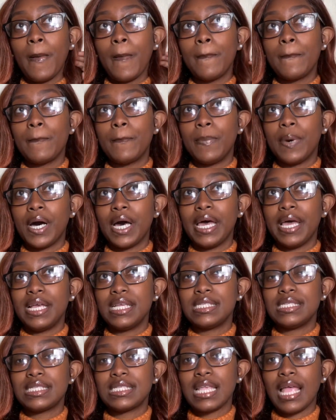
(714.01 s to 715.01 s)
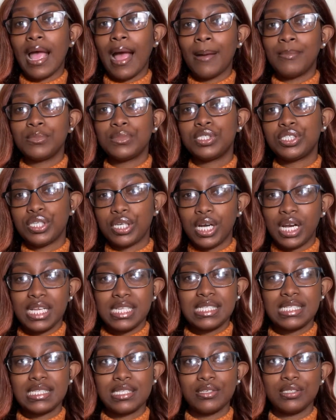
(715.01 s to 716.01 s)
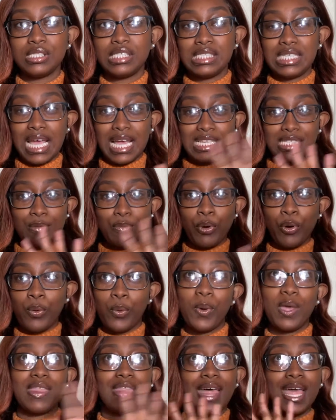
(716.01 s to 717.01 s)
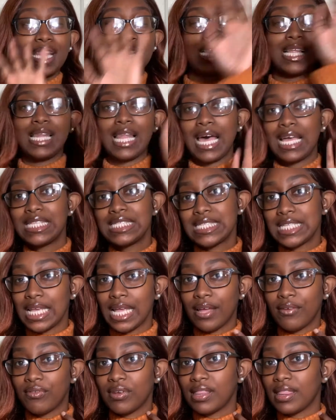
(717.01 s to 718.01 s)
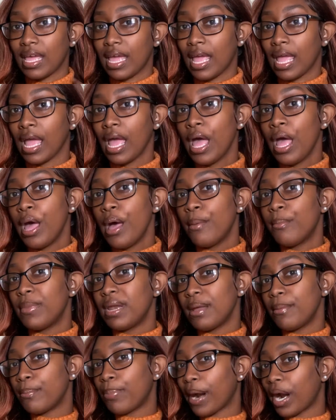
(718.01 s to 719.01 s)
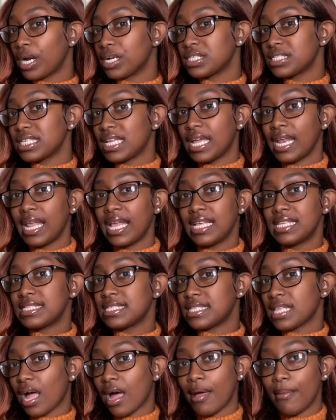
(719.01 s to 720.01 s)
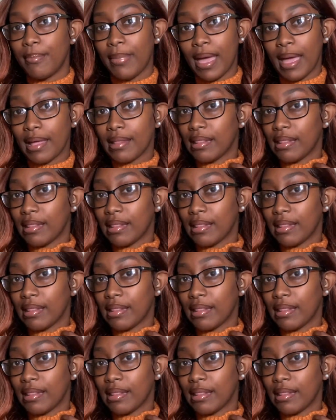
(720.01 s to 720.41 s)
but I'm sure it's still detectable with like the lights and everything, but in person it's not bad